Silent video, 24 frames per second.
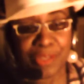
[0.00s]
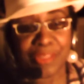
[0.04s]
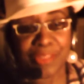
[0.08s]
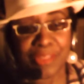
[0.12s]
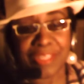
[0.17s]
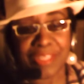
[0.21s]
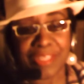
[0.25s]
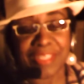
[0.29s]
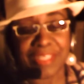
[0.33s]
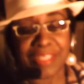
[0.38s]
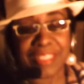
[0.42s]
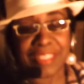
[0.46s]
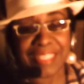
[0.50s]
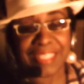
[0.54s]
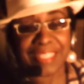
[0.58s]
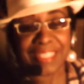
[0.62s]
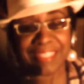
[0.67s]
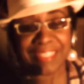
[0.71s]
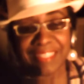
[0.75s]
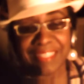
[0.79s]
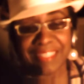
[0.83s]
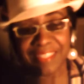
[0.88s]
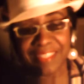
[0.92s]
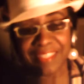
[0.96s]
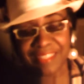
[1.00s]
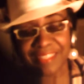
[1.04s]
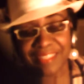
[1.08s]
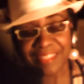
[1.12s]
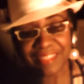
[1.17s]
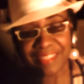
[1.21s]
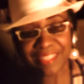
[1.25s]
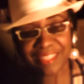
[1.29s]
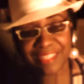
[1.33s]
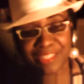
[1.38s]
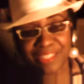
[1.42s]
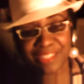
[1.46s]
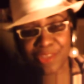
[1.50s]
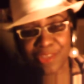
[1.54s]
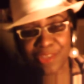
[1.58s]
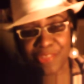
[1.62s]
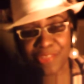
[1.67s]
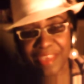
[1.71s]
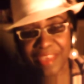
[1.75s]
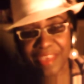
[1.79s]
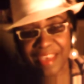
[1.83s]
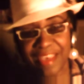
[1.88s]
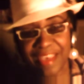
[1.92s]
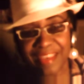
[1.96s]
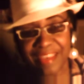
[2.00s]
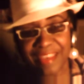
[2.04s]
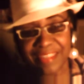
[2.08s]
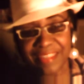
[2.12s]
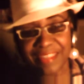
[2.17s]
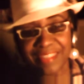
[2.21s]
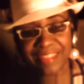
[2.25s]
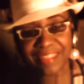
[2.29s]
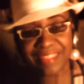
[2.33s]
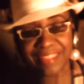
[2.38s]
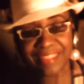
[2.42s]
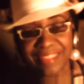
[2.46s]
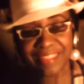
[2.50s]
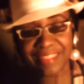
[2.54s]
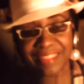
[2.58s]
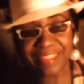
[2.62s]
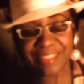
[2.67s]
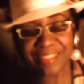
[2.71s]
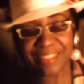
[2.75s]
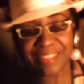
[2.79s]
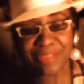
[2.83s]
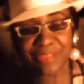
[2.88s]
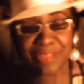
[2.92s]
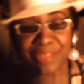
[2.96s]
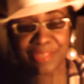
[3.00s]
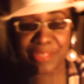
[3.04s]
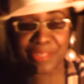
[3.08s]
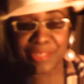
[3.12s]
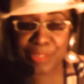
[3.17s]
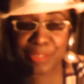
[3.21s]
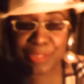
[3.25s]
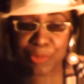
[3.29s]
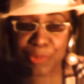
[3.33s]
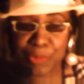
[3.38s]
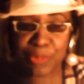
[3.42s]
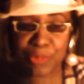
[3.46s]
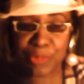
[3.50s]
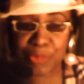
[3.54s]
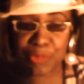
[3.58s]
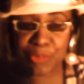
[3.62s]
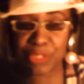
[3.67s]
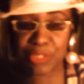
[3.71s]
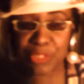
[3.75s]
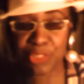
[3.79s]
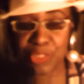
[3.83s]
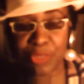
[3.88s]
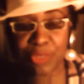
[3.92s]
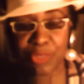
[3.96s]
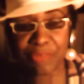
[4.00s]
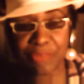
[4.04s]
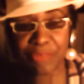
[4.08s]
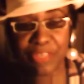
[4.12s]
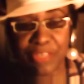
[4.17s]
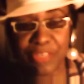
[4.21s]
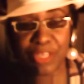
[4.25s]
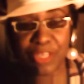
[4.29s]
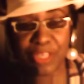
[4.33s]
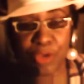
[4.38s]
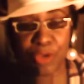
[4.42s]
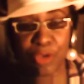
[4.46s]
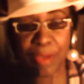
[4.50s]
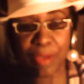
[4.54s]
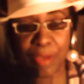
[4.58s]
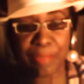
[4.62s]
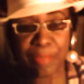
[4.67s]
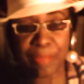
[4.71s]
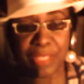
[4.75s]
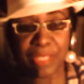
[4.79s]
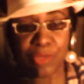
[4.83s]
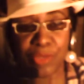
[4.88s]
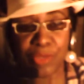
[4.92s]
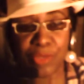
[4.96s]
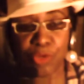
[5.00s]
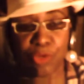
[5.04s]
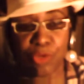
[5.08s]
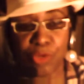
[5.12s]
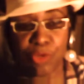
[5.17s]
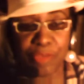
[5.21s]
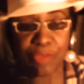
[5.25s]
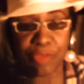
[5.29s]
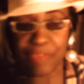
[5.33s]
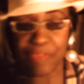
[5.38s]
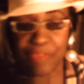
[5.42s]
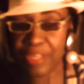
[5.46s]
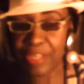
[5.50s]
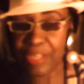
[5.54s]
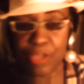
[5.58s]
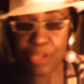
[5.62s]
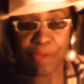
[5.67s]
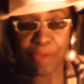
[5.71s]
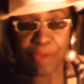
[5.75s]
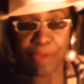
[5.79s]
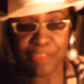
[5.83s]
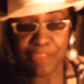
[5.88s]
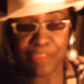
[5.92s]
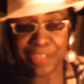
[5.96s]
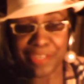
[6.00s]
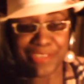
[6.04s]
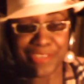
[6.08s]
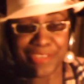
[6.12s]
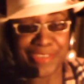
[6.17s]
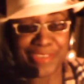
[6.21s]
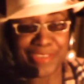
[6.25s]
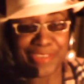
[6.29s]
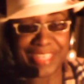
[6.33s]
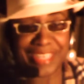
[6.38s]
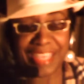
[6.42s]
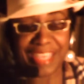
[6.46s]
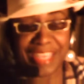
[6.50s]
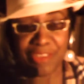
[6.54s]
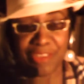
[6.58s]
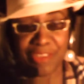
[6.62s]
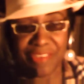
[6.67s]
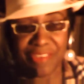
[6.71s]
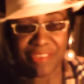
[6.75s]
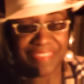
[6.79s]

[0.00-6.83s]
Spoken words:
this and they saw that. So now this person was showing a video. I mean, you can video. I'm videoing now. You can